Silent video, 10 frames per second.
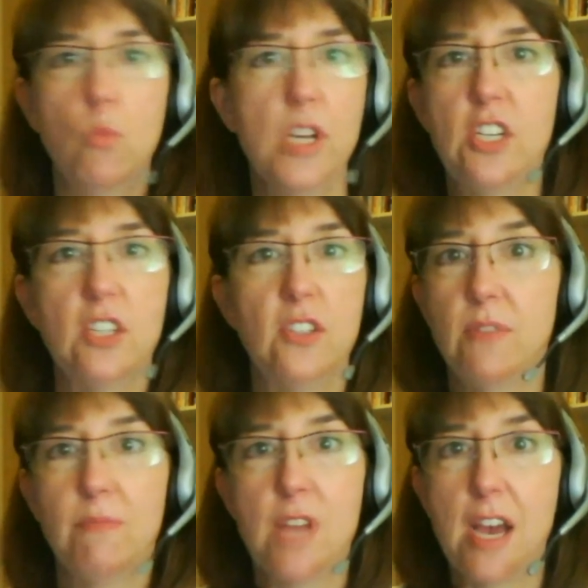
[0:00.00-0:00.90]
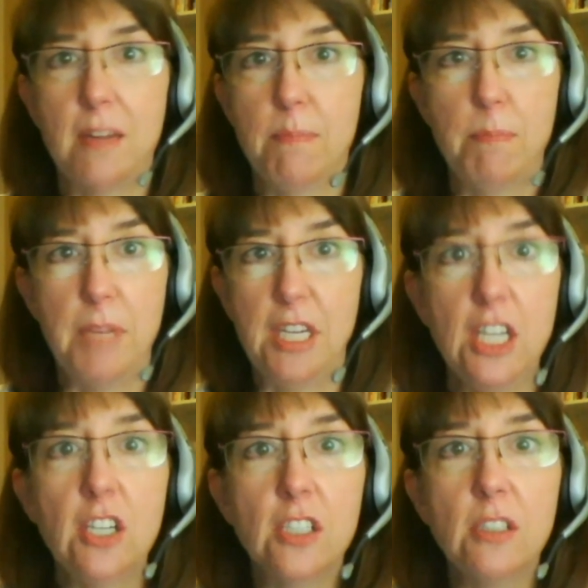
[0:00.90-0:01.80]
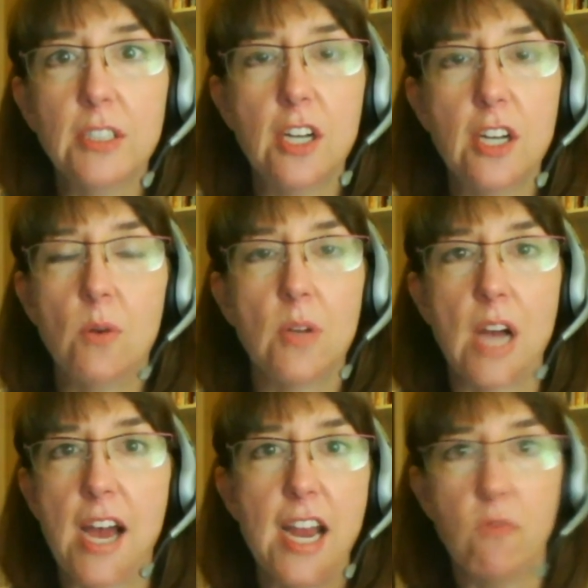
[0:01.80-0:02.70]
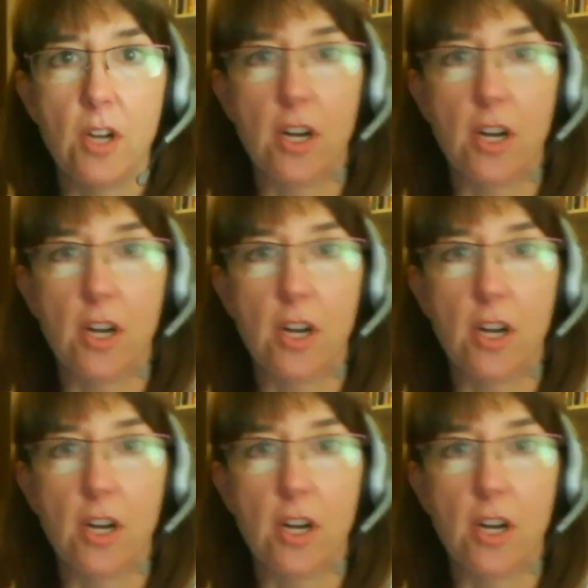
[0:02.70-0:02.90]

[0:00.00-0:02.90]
which is not a big deal. You know, I have one on